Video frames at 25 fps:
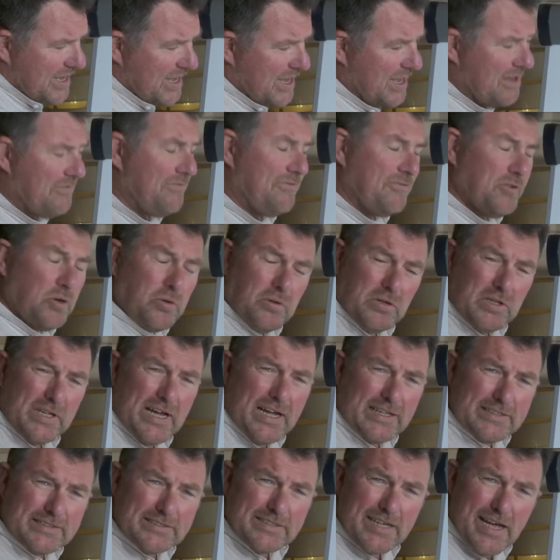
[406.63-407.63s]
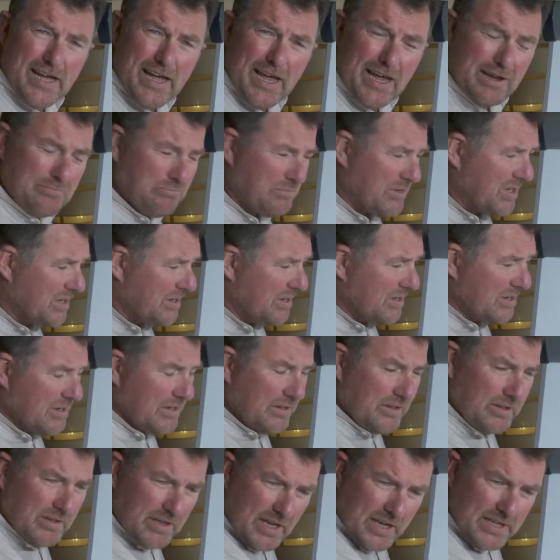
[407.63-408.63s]
If all that time
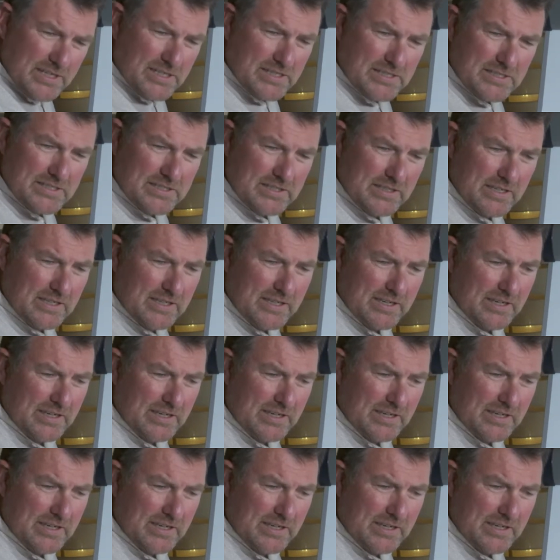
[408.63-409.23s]
is